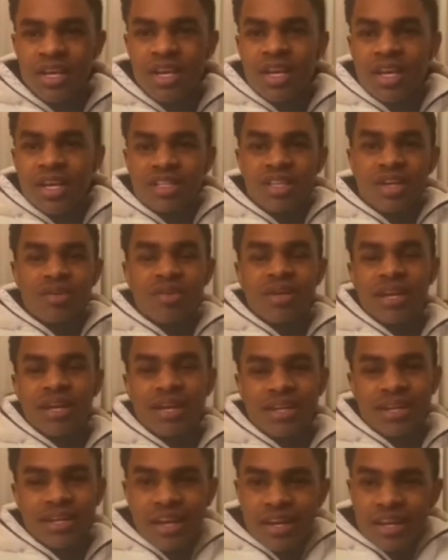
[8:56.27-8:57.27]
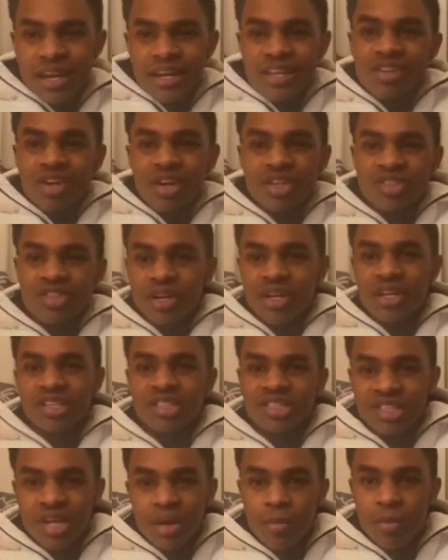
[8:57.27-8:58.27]
So nigga, they started trying to
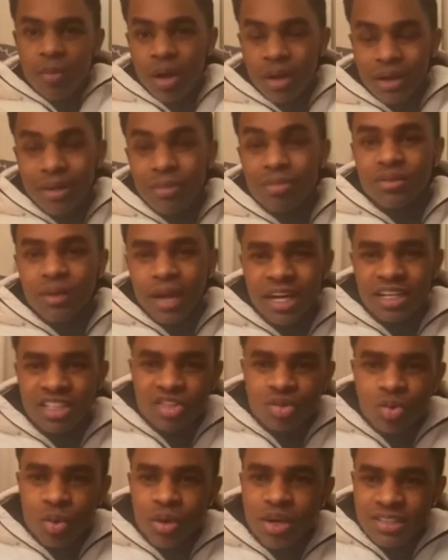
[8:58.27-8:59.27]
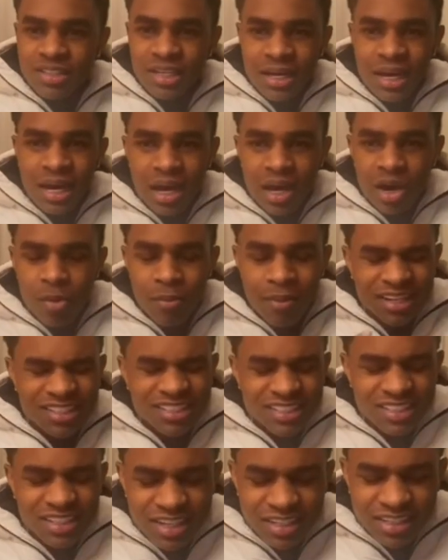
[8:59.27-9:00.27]
jump walk. It was I swear to God on my
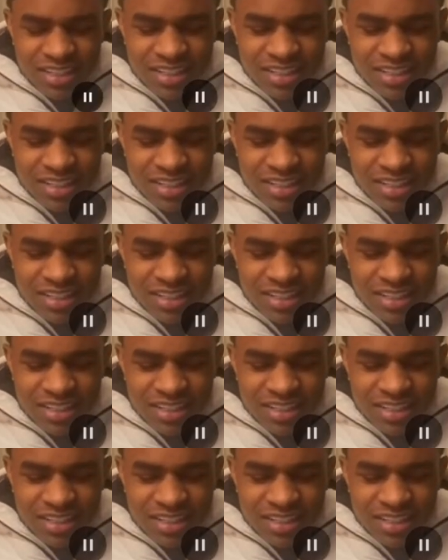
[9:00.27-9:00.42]
son's low